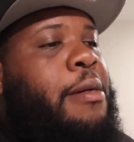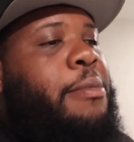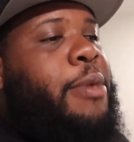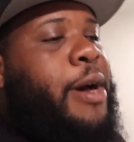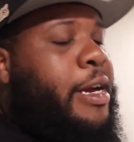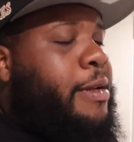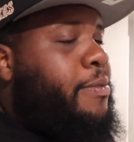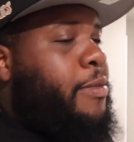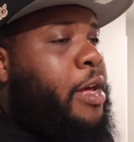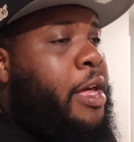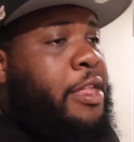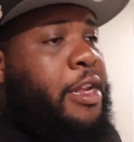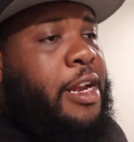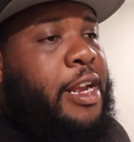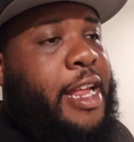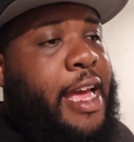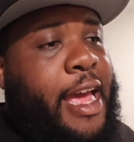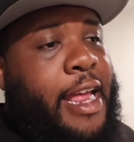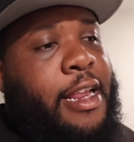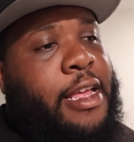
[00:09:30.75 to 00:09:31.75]
But other
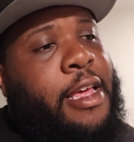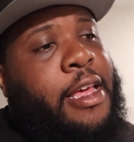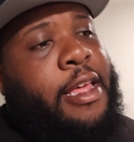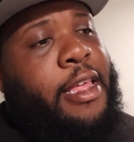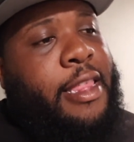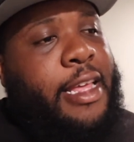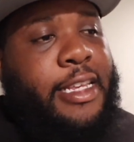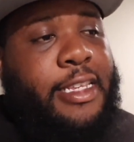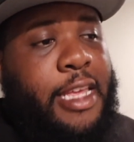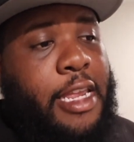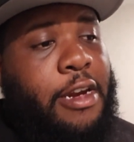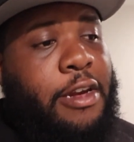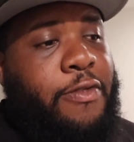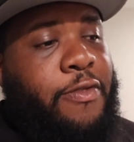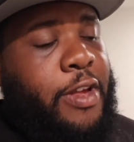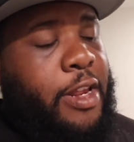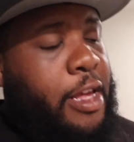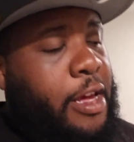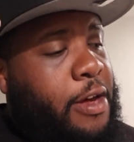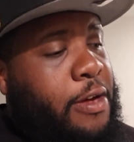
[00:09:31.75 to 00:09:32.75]
than that, that's the end of the
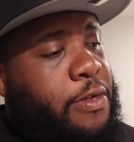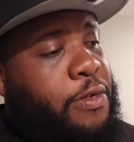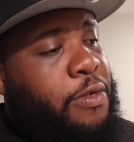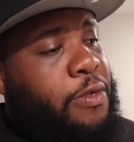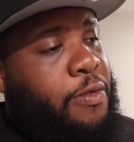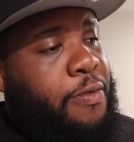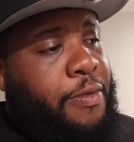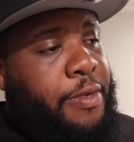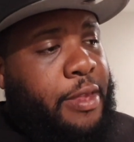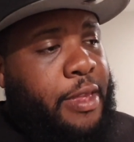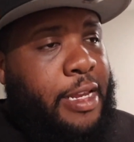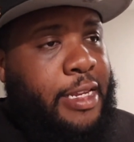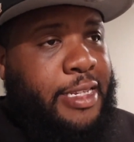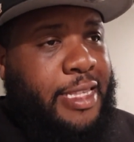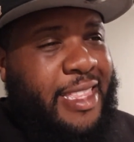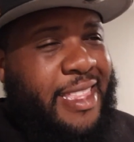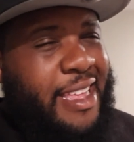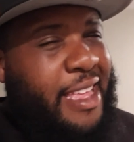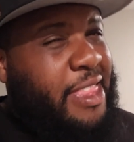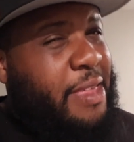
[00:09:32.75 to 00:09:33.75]
video. There's
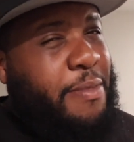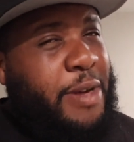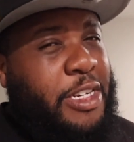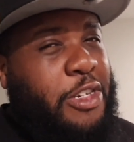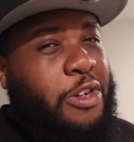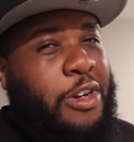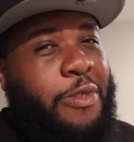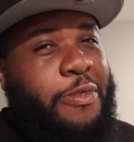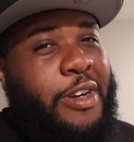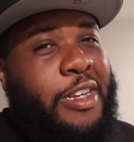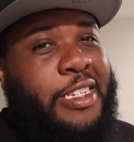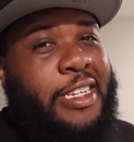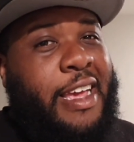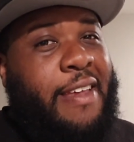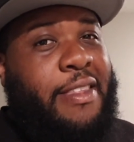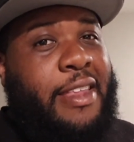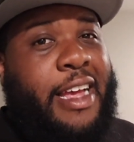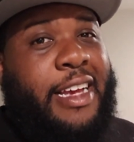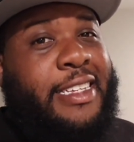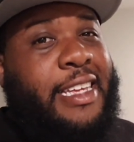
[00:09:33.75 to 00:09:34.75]
nothing much you could really see
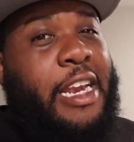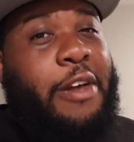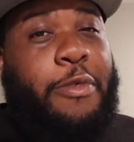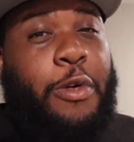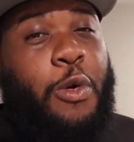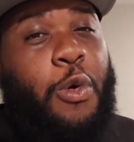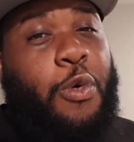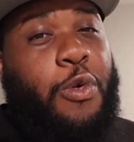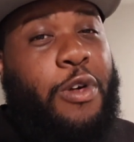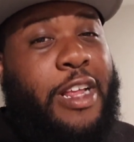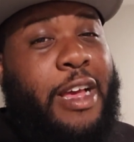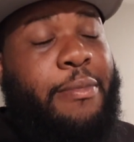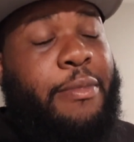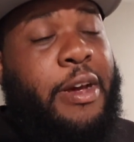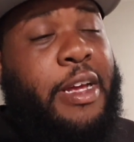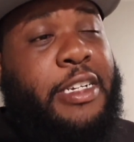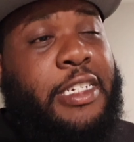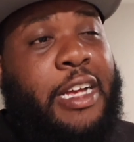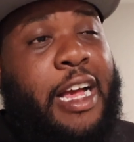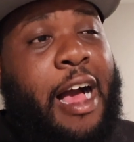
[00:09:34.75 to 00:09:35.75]
after that because I didn't record that
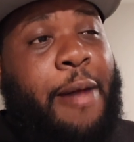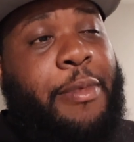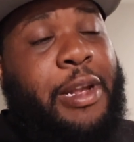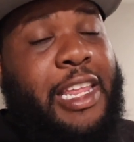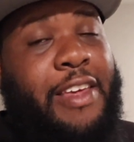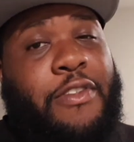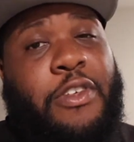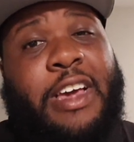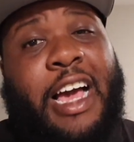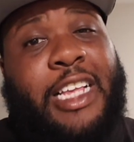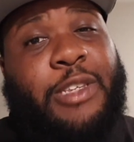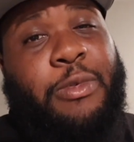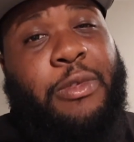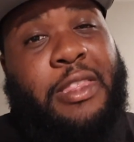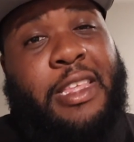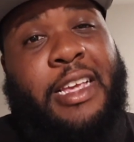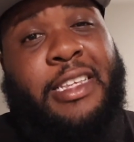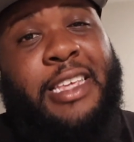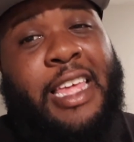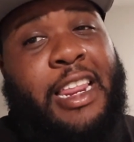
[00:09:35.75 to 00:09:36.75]
much. I'm gonna leave you guys with
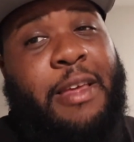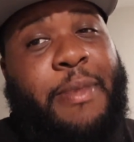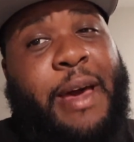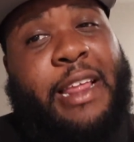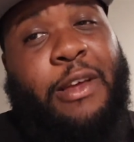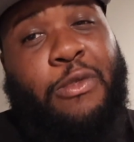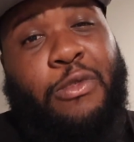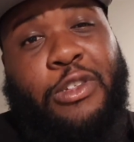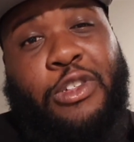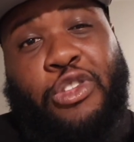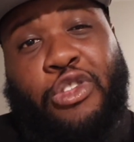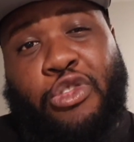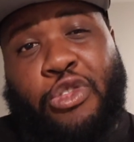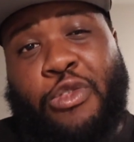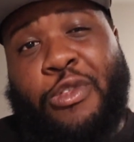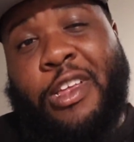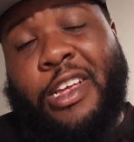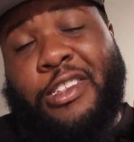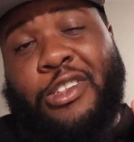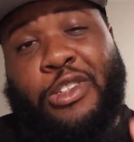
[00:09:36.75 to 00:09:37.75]
this. Anybody who was
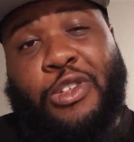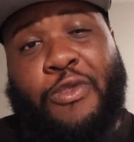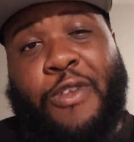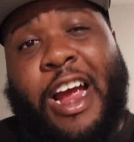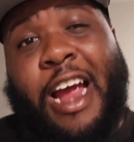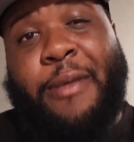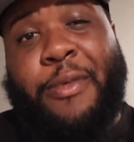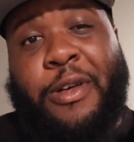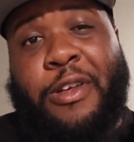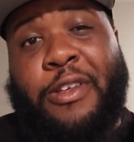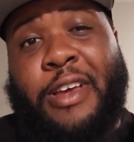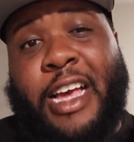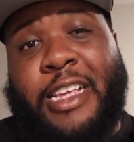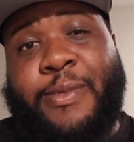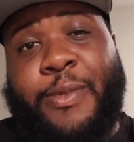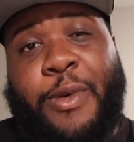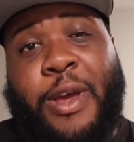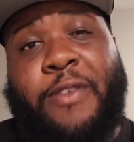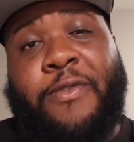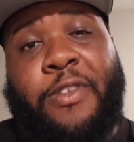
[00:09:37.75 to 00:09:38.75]
truly a subscriber and you guys
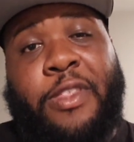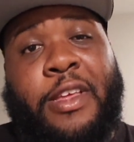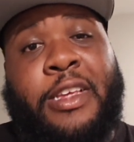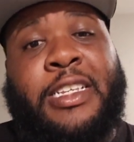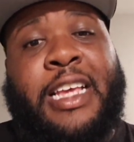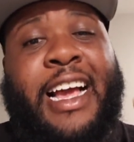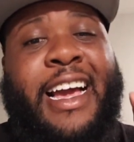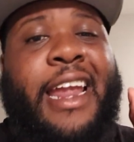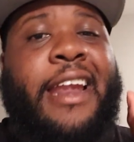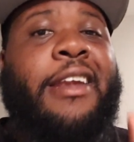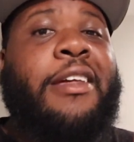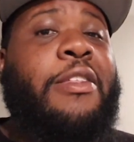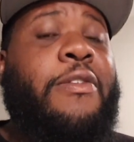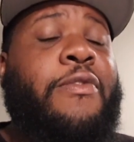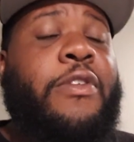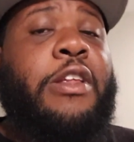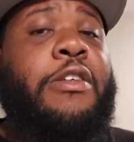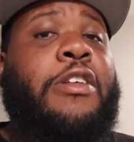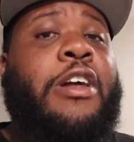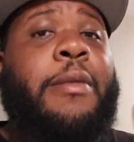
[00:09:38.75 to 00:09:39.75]
been waiting for this, I got another
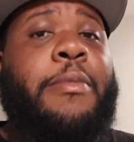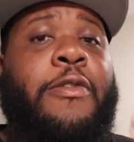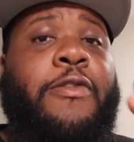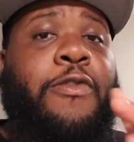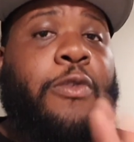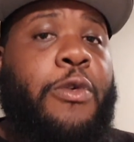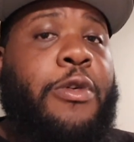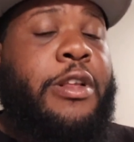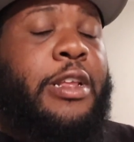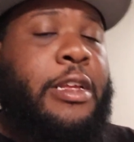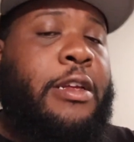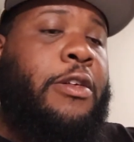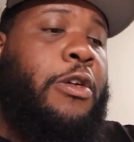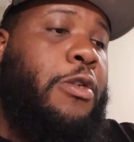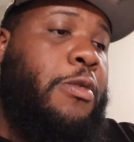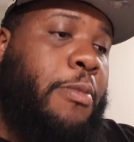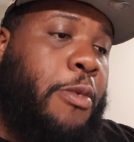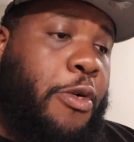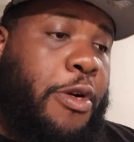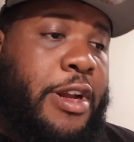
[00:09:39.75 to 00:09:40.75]
video coming forward to
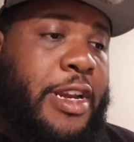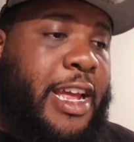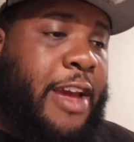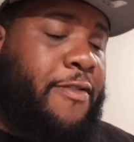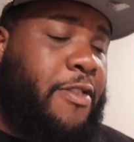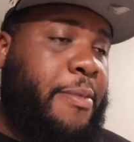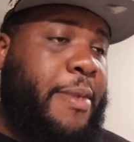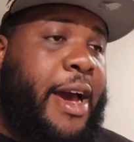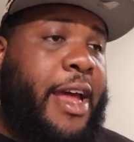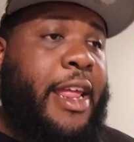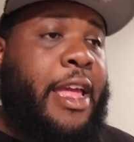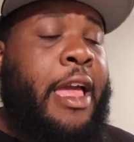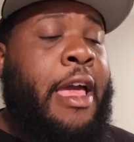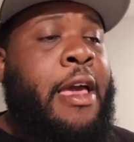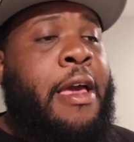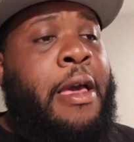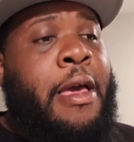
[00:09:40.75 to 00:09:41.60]
go more in depth about it.